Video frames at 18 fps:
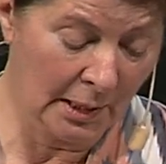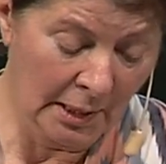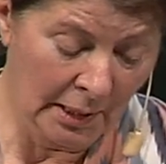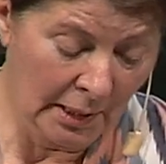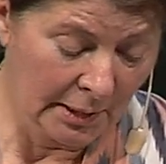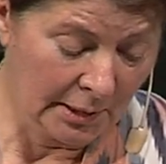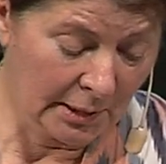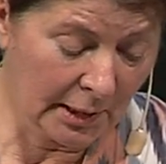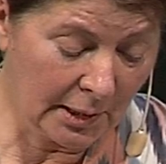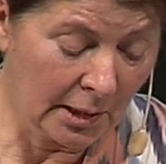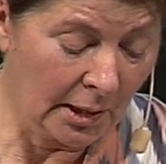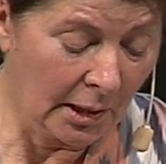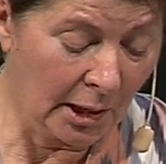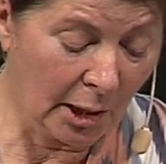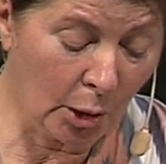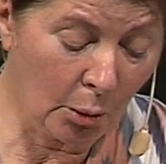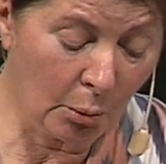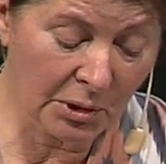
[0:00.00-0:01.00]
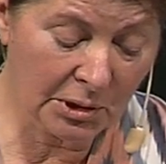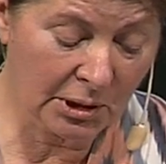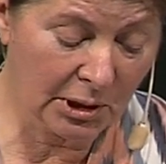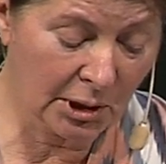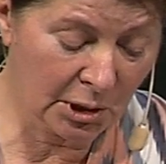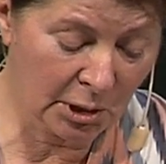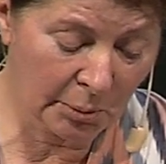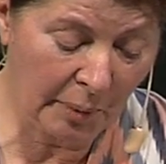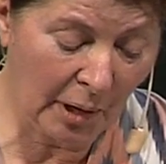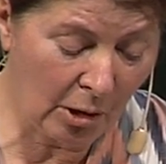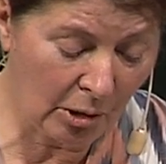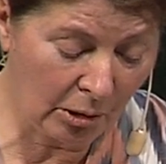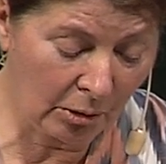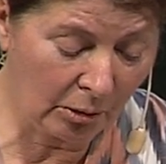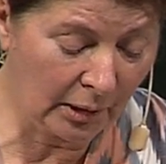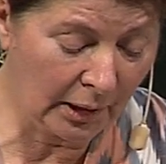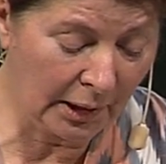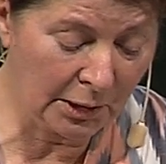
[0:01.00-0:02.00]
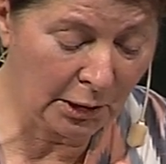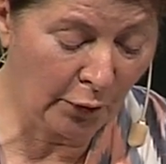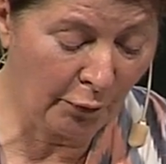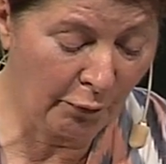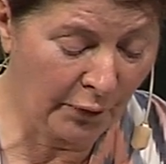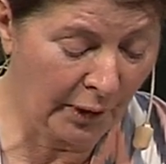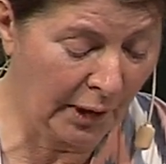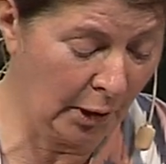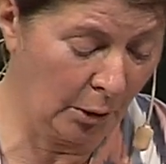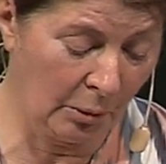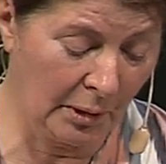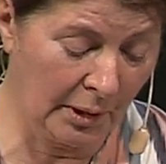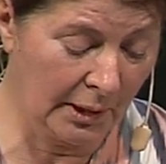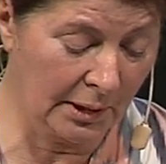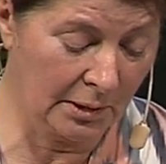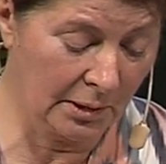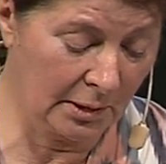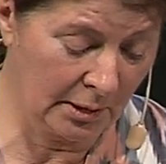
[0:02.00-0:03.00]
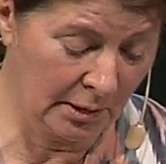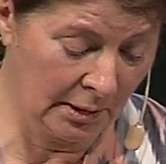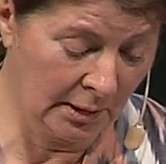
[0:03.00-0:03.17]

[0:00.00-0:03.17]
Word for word: said he was the sparkle and the fireworks.